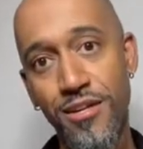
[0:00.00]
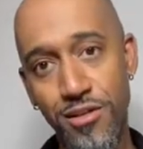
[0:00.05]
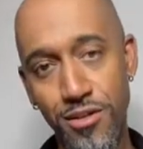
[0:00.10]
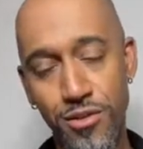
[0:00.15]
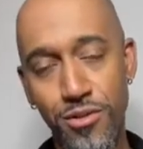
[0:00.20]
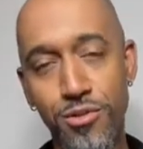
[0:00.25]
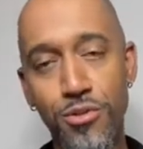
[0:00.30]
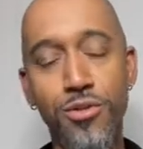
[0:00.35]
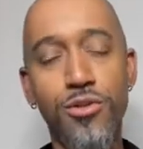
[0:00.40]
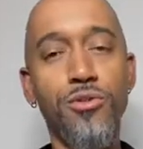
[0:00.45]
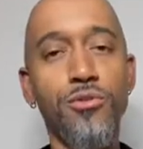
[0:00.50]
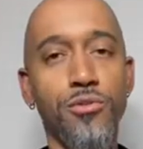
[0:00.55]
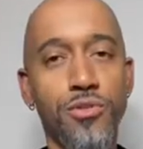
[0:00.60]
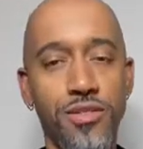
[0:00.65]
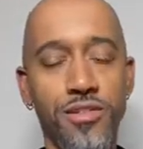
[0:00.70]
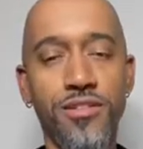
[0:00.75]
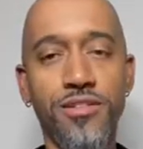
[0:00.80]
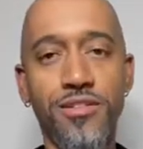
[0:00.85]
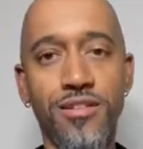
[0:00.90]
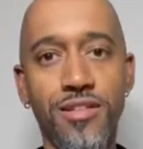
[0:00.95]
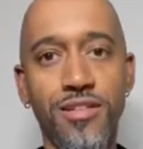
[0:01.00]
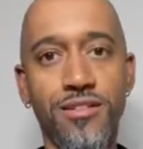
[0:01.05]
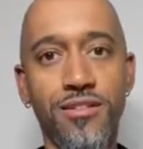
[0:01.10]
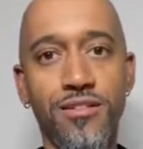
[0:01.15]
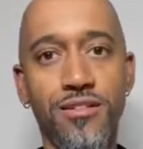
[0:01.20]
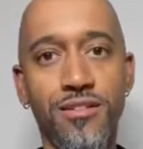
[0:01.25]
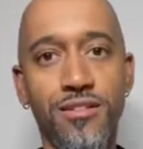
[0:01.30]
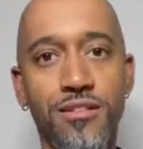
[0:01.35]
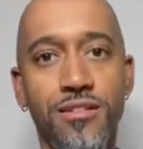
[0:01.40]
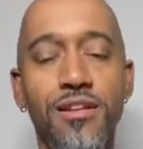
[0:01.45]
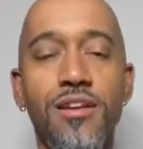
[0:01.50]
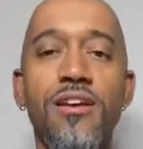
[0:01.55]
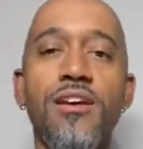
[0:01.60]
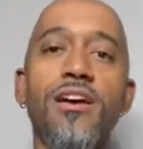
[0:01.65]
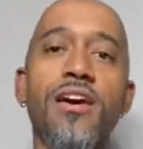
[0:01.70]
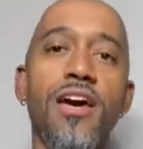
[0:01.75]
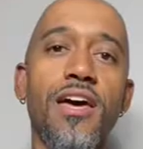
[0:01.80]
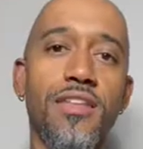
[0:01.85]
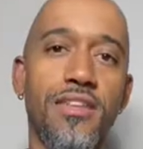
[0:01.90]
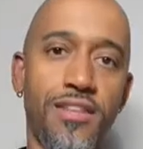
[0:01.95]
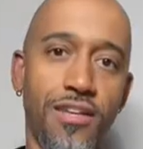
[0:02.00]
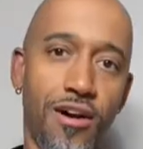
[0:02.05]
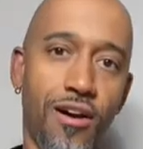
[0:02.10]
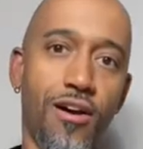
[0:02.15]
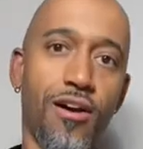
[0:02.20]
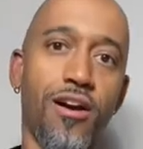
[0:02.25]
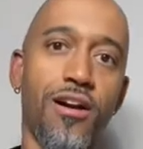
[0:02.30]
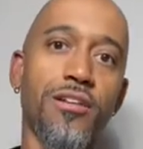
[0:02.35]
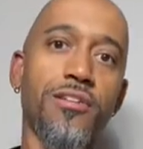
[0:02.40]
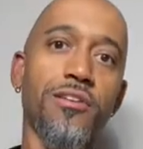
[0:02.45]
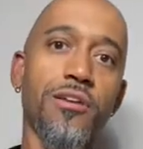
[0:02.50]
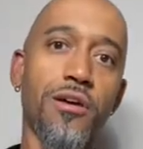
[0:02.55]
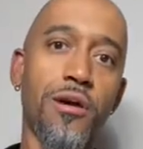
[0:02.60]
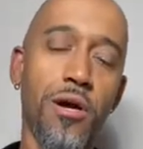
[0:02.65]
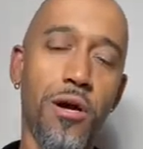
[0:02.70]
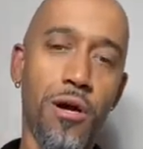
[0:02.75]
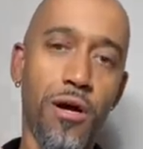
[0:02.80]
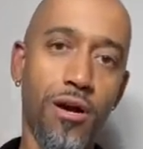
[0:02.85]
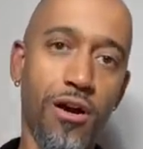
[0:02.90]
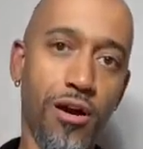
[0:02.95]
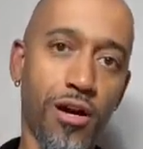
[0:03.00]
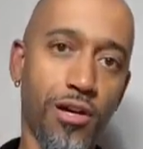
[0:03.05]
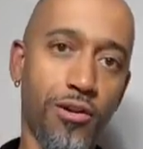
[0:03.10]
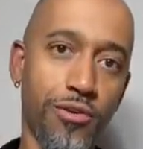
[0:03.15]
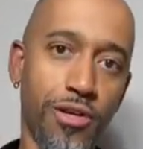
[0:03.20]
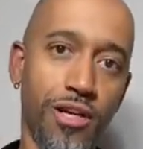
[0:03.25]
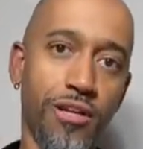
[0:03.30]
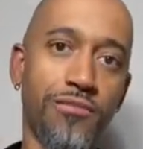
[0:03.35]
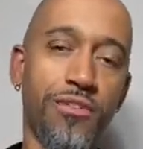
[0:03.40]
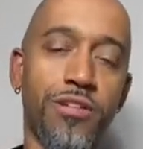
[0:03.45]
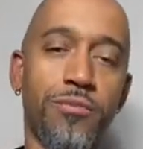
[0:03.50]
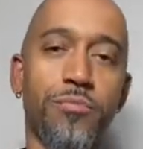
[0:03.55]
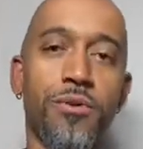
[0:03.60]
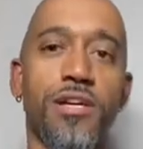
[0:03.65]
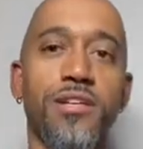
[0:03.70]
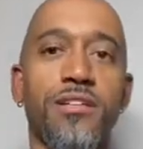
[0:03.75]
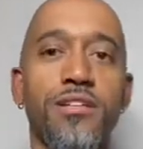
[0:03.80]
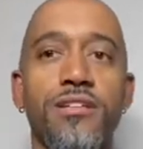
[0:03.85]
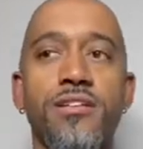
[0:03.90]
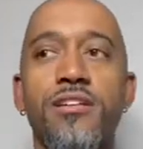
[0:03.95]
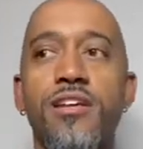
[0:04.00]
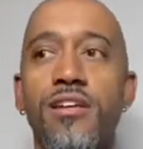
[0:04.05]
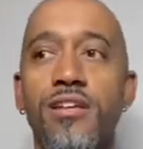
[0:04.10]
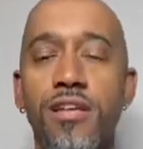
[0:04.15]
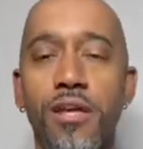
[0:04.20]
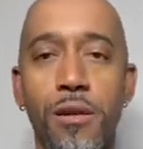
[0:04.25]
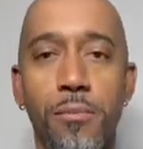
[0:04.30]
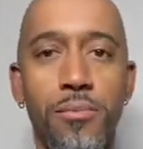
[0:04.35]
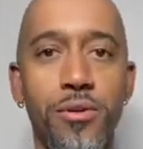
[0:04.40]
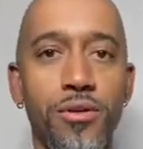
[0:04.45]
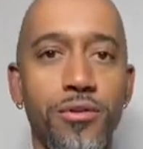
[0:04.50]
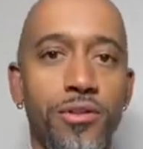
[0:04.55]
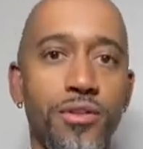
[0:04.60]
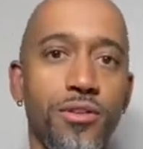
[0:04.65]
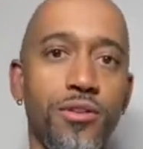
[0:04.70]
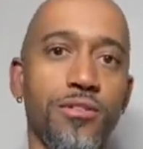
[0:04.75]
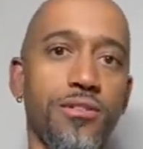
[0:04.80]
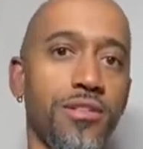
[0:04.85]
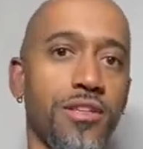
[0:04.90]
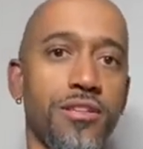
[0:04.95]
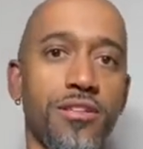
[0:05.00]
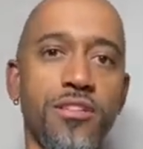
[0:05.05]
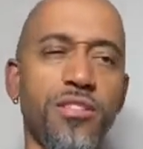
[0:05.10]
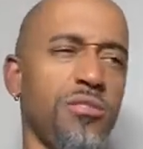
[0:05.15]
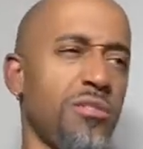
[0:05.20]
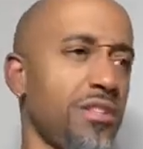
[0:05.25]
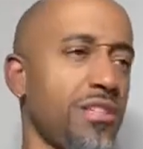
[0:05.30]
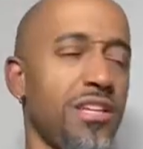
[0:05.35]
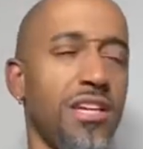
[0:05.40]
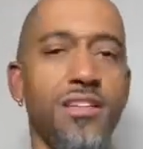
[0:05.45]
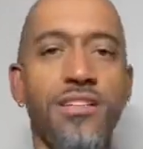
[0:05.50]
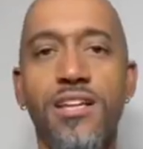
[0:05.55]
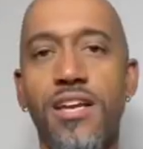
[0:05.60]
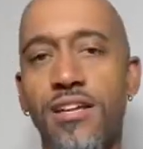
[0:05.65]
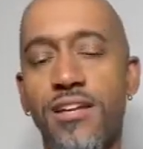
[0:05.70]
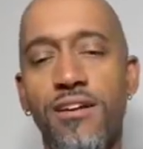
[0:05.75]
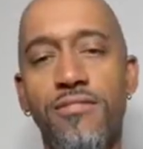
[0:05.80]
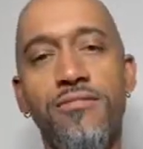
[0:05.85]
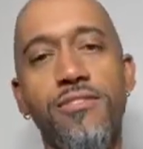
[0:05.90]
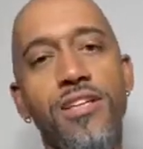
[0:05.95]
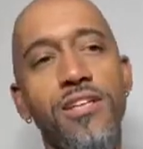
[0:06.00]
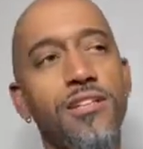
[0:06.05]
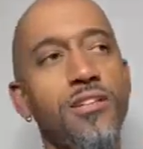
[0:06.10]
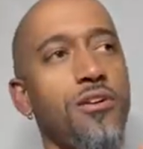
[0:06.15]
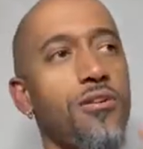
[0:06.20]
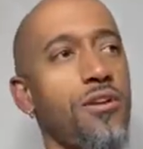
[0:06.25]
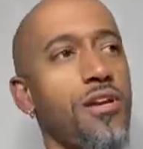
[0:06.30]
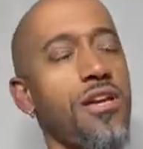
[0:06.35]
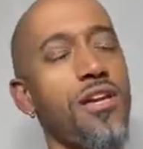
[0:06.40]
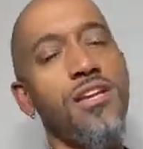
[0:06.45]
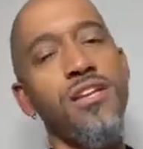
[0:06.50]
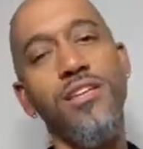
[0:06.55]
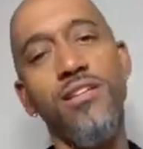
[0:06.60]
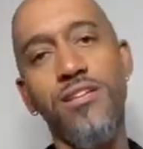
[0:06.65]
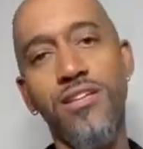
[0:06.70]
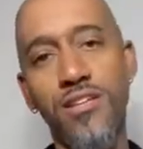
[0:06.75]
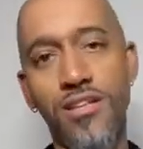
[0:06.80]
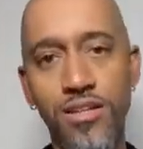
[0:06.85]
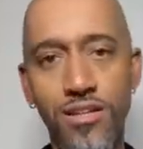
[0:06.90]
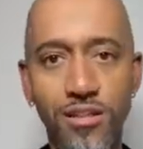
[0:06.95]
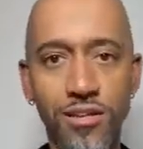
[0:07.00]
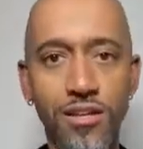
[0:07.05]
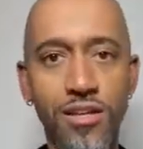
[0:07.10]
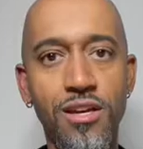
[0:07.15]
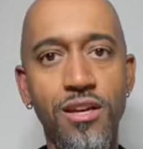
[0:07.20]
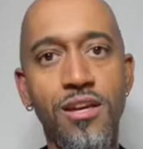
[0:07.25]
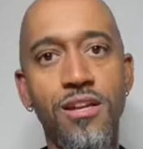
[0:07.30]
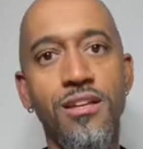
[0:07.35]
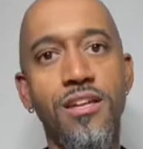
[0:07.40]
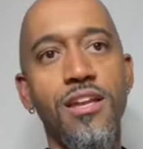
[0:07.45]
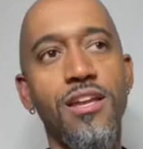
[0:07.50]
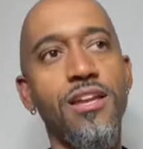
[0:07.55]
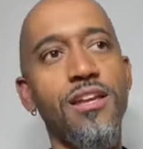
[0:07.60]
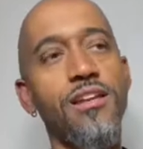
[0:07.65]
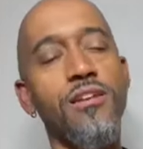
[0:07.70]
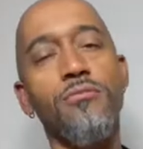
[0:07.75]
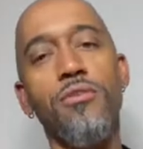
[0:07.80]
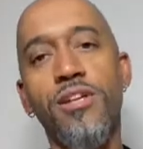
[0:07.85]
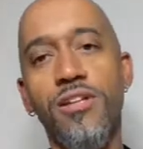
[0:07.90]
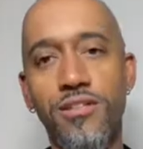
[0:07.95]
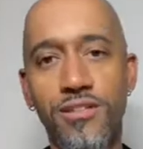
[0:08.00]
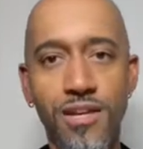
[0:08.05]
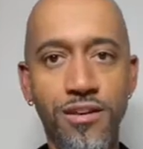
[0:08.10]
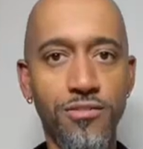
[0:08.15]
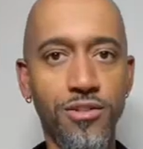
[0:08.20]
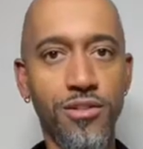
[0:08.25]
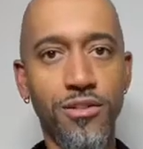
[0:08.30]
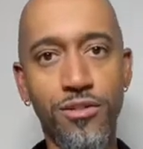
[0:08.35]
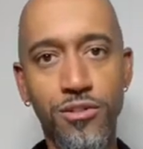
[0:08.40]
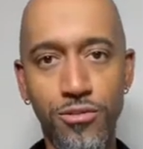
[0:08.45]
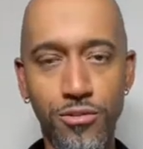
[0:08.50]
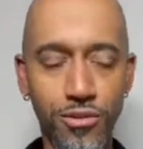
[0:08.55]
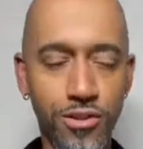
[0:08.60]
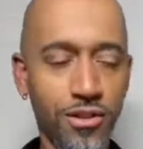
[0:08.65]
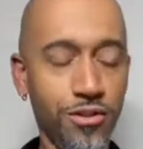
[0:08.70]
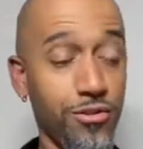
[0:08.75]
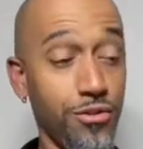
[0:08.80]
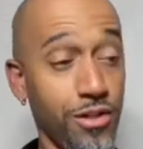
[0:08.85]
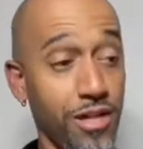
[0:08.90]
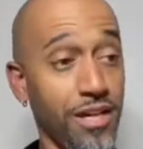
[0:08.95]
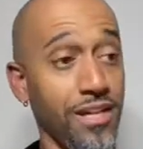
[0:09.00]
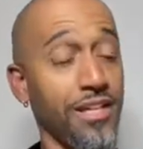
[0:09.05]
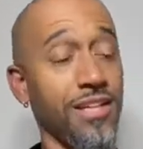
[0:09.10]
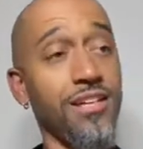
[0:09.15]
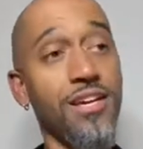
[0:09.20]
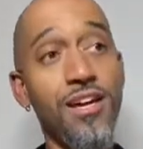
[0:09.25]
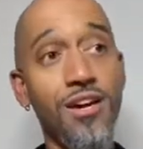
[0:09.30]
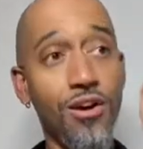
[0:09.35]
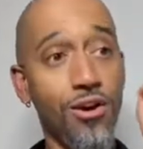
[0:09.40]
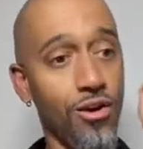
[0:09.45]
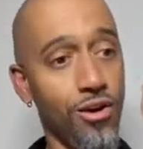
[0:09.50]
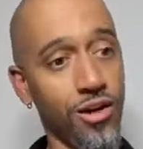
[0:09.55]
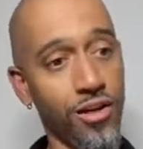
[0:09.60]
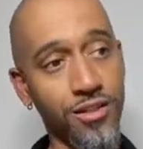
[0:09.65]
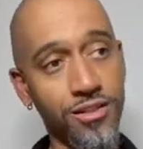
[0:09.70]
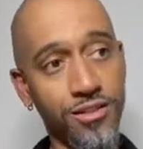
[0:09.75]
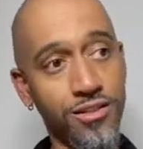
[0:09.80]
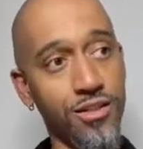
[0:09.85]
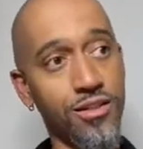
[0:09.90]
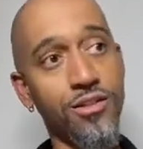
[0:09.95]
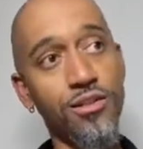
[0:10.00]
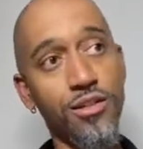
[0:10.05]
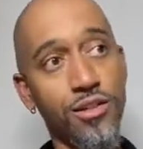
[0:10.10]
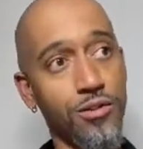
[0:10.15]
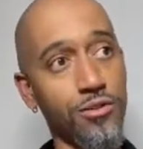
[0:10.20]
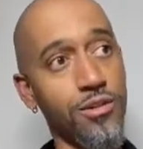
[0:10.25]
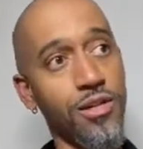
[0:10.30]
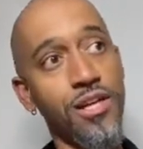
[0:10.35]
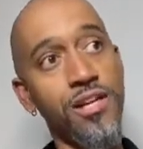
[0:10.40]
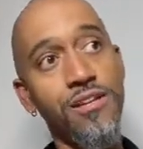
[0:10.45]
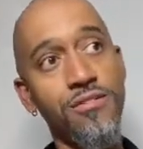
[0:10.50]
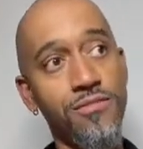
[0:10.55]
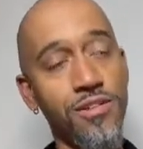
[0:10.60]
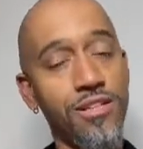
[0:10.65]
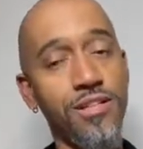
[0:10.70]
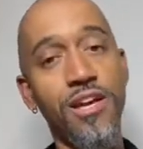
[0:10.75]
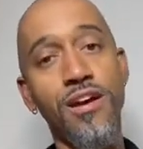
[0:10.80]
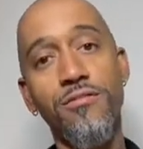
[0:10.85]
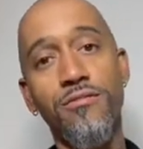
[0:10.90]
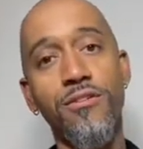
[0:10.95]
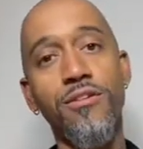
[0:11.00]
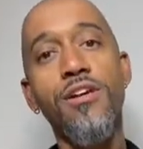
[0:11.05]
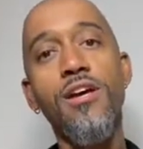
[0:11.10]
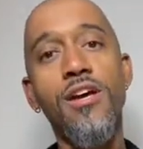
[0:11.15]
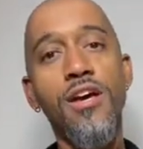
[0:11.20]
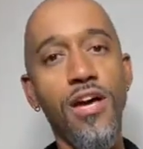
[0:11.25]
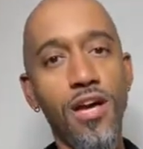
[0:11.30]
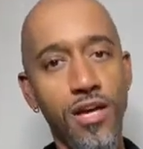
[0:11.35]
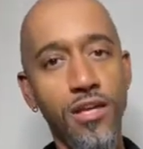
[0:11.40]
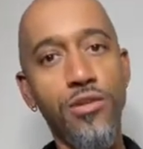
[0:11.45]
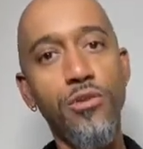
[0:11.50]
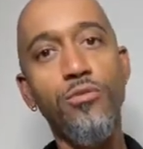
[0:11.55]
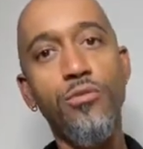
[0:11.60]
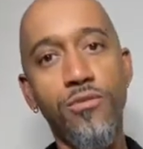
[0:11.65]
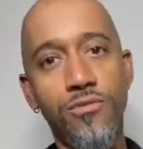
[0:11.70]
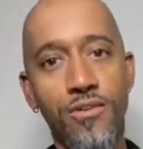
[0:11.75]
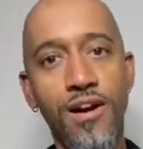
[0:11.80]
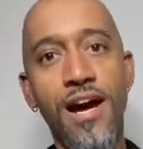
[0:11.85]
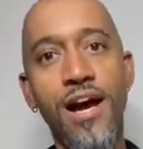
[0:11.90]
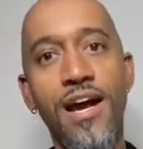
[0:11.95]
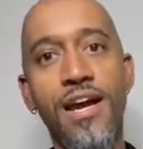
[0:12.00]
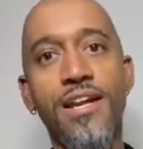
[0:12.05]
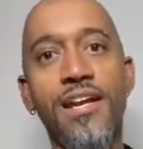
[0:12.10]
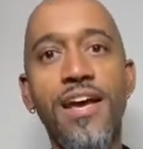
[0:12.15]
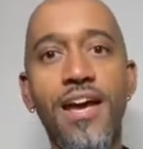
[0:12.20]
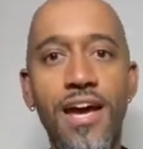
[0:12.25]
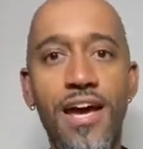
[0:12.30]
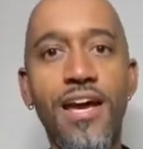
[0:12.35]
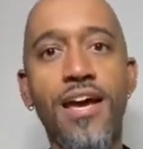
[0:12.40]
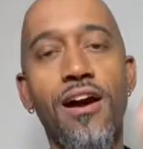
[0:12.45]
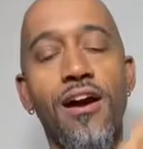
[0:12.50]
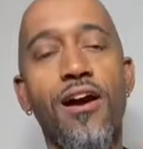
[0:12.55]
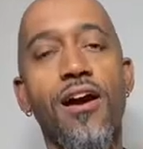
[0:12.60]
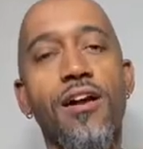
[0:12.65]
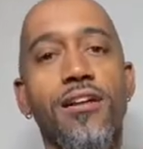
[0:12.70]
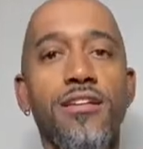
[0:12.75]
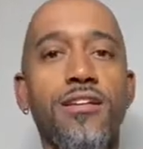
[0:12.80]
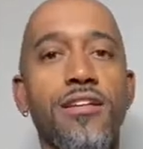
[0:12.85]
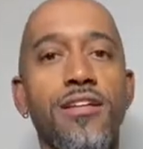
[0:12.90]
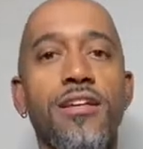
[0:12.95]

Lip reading: you're using your senses. And the arts are creative expressions that appeal to those senses. You can test that definition on anything that anyone has ever created or considered a creative endeavor, and you will find ART.